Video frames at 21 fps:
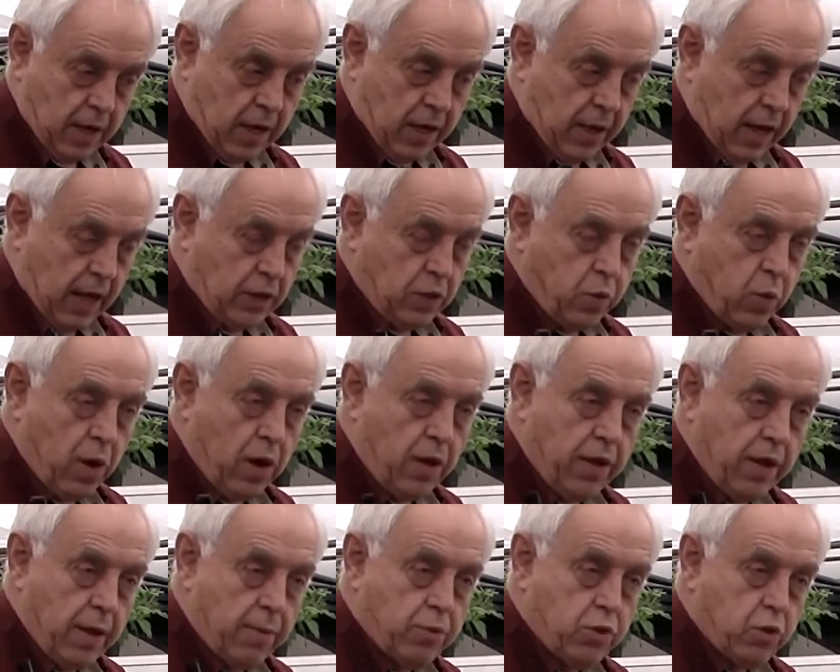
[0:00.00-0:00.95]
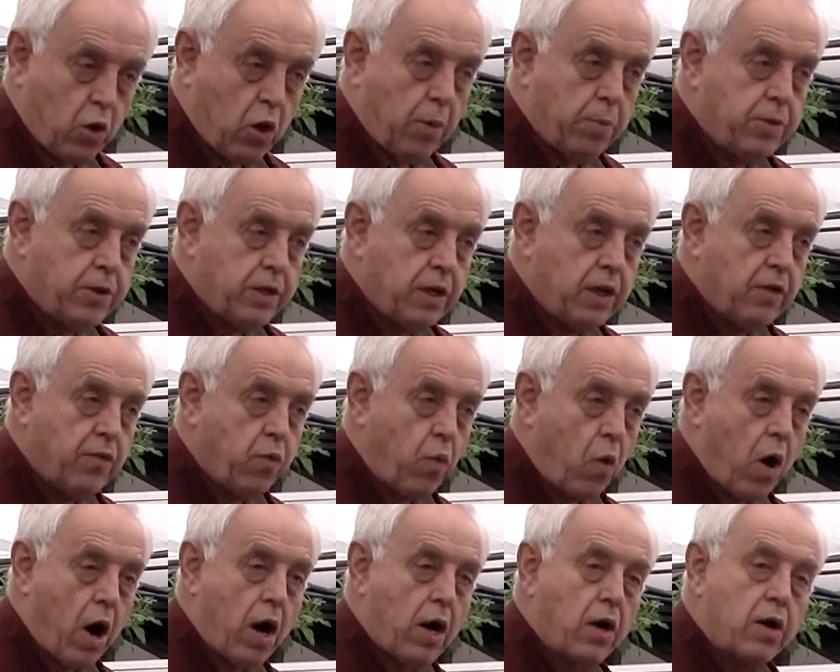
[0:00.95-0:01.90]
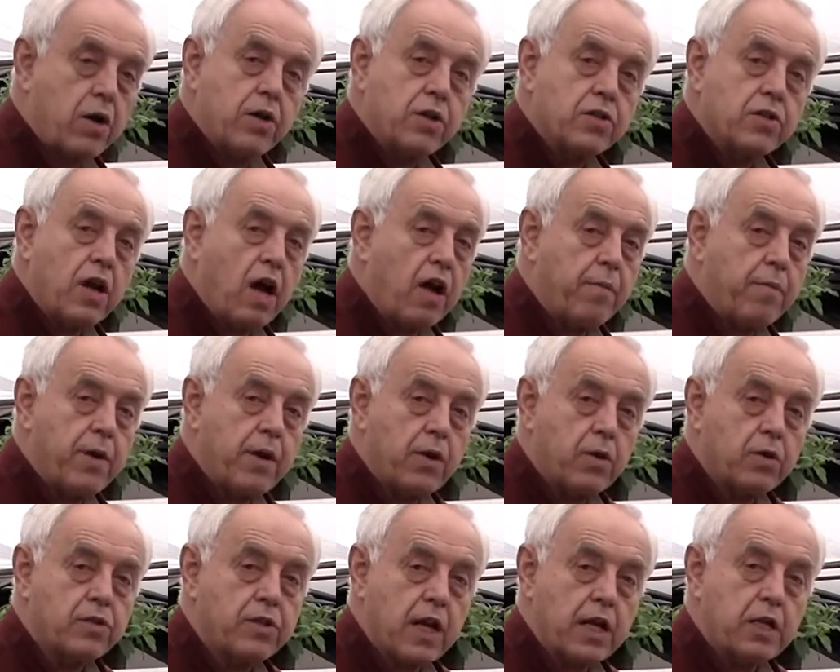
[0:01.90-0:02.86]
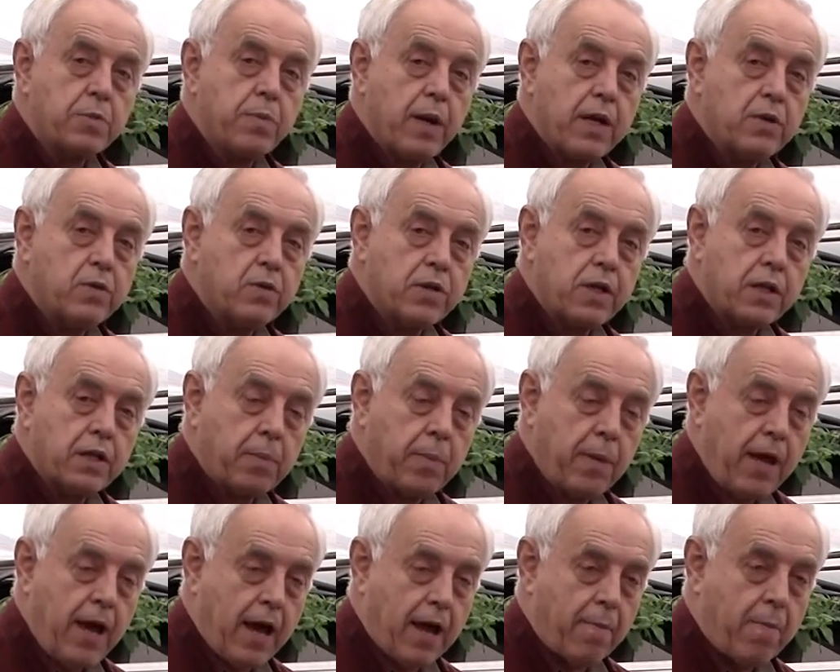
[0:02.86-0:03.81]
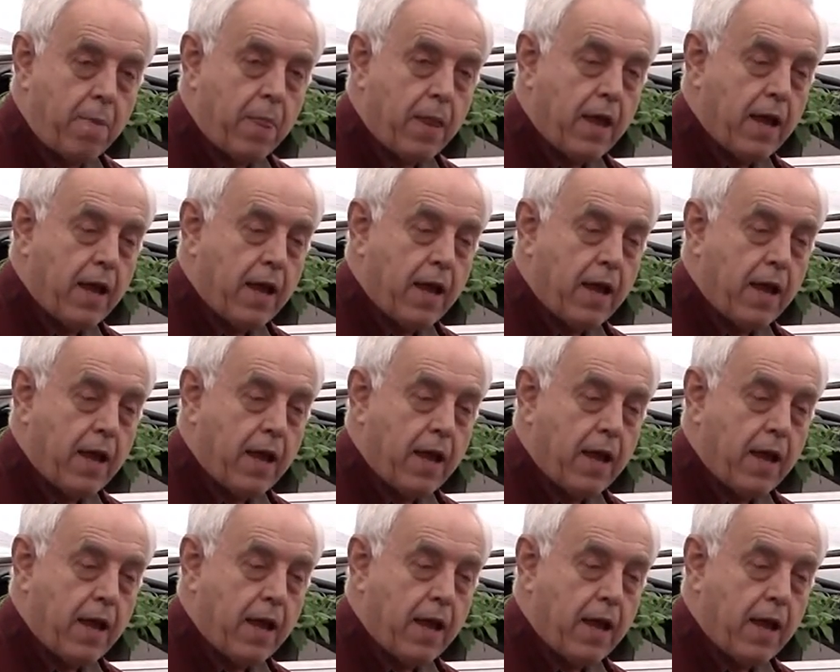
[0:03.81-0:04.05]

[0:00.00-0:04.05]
that's where the absorption of water and dissolved minerals takes place within the plant.